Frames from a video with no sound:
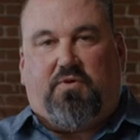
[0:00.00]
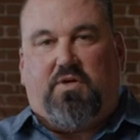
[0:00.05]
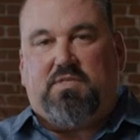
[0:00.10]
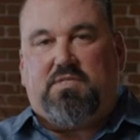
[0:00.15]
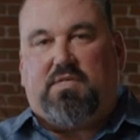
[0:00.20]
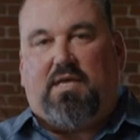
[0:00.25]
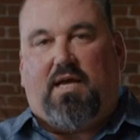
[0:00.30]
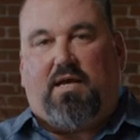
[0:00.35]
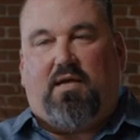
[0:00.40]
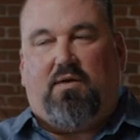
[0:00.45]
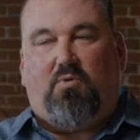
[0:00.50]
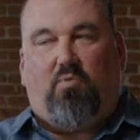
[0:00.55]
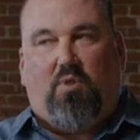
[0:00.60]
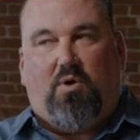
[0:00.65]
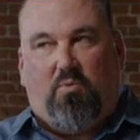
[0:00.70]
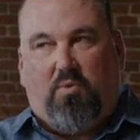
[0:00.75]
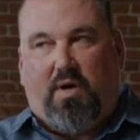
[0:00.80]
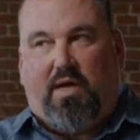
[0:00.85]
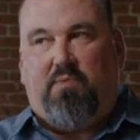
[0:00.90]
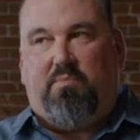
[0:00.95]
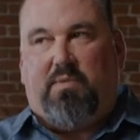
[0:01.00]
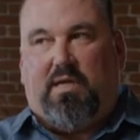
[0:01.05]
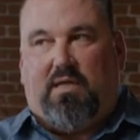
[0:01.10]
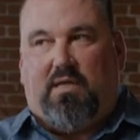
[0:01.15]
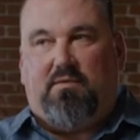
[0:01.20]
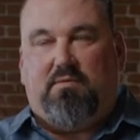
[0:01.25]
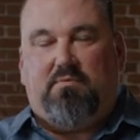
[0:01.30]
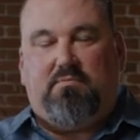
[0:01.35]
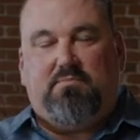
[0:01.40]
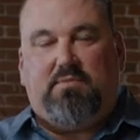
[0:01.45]
for a second, well, wait a
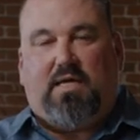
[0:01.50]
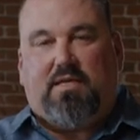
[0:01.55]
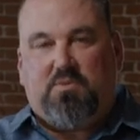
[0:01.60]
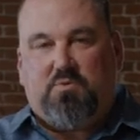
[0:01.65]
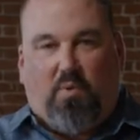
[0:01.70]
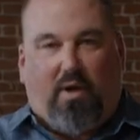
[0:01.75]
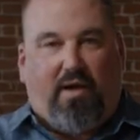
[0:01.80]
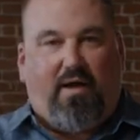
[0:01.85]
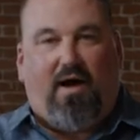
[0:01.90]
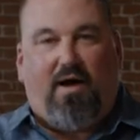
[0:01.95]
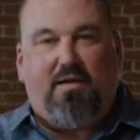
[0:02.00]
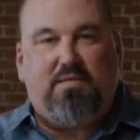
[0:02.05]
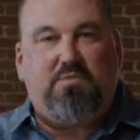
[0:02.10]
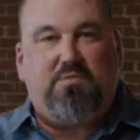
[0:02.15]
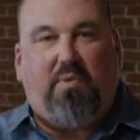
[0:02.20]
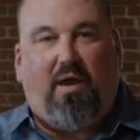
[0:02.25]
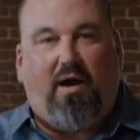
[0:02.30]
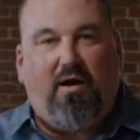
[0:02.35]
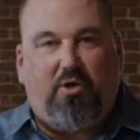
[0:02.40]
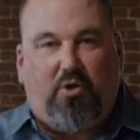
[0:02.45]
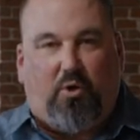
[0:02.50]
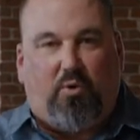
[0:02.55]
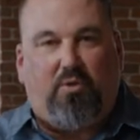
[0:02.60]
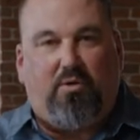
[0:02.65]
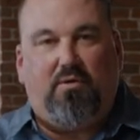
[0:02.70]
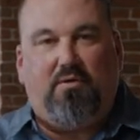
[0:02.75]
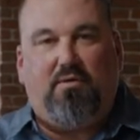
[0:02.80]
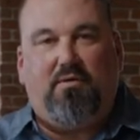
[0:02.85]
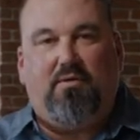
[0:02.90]
minute, that's why God spared you.